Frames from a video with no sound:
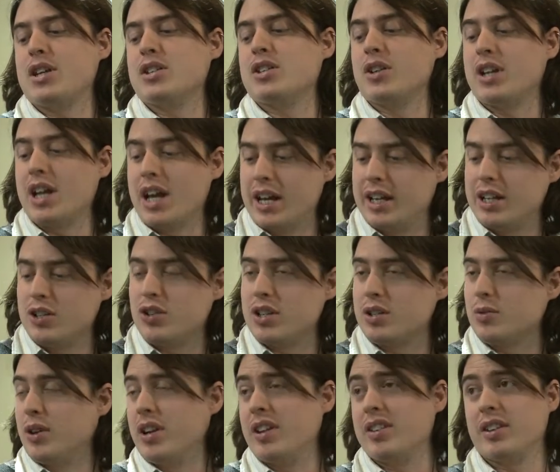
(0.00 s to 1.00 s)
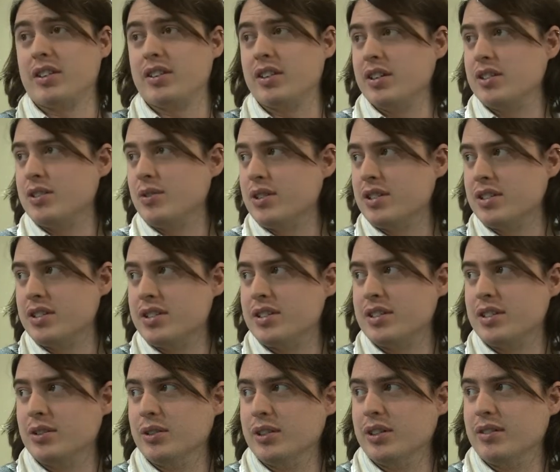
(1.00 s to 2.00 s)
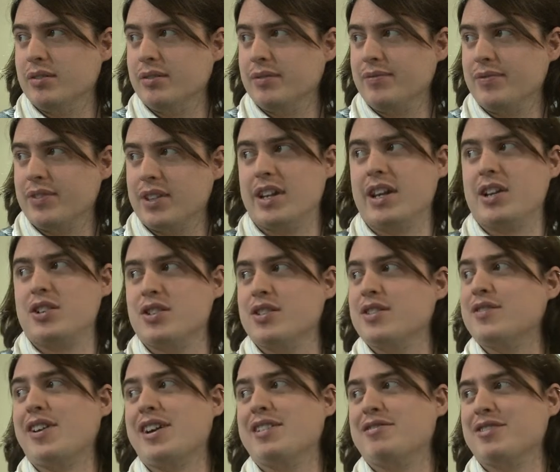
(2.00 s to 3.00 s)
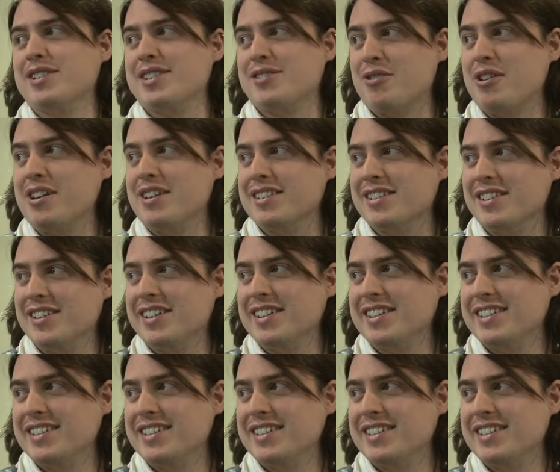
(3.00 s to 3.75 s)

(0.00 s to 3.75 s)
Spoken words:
So yeah, an interesting one. I think 32 inches is still the nation's favourite screen size.